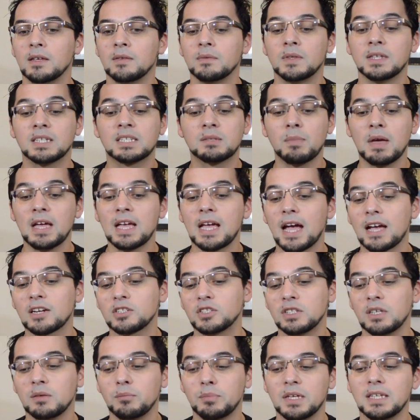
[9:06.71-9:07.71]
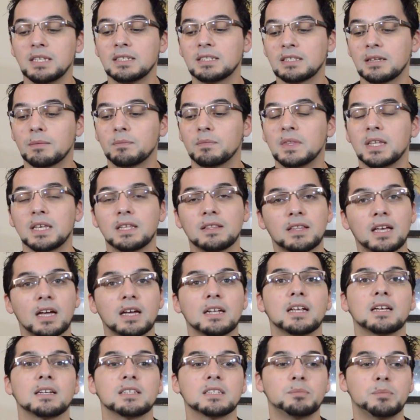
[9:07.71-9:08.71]
This may actually be something
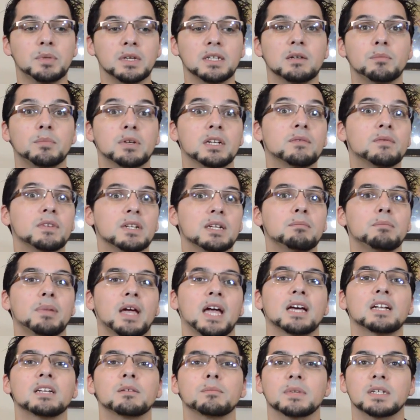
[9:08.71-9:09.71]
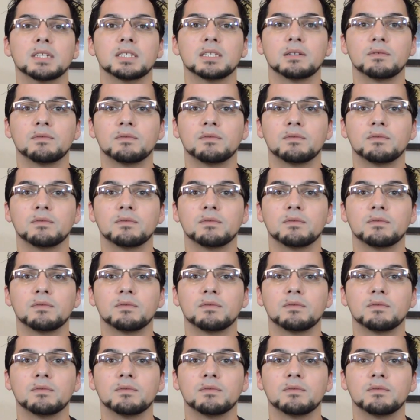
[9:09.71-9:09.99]
that has been a bit of an impediment.